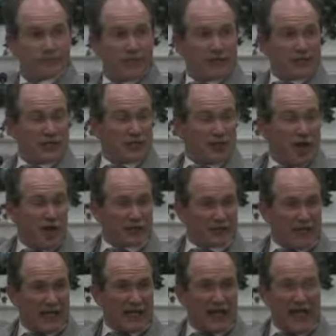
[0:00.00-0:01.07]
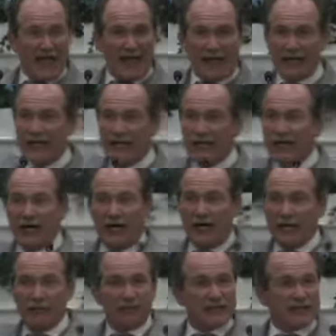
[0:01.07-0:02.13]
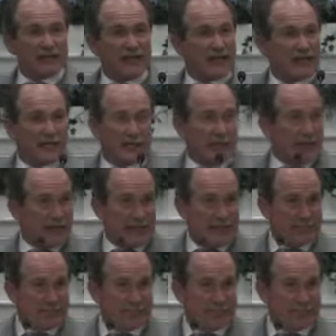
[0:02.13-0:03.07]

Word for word: And she draws that line unmistakably.